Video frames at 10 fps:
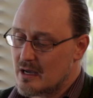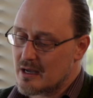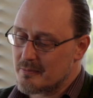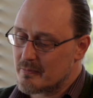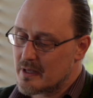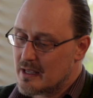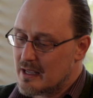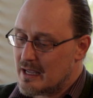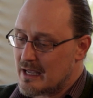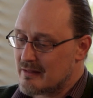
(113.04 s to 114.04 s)

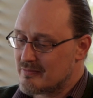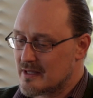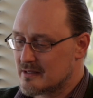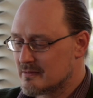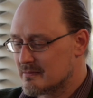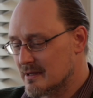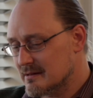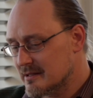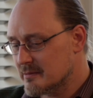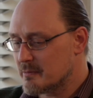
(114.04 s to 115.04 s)
And then a
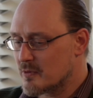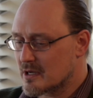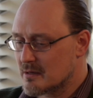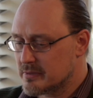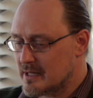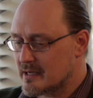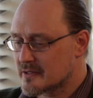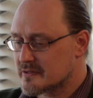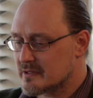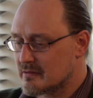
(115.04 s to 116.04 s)
little bit more
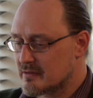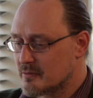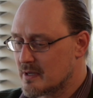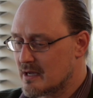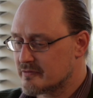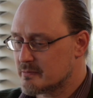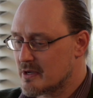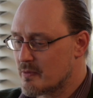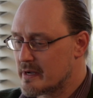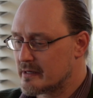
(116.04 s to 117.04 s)
complex, I think we have to be
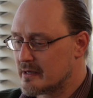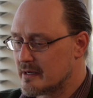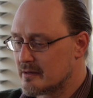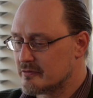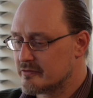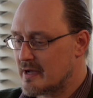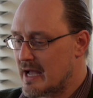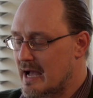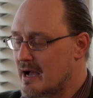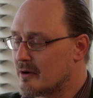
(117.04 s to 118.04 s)
aware of
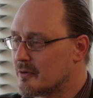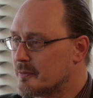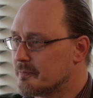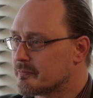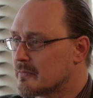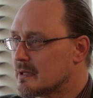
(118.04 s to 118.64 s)
how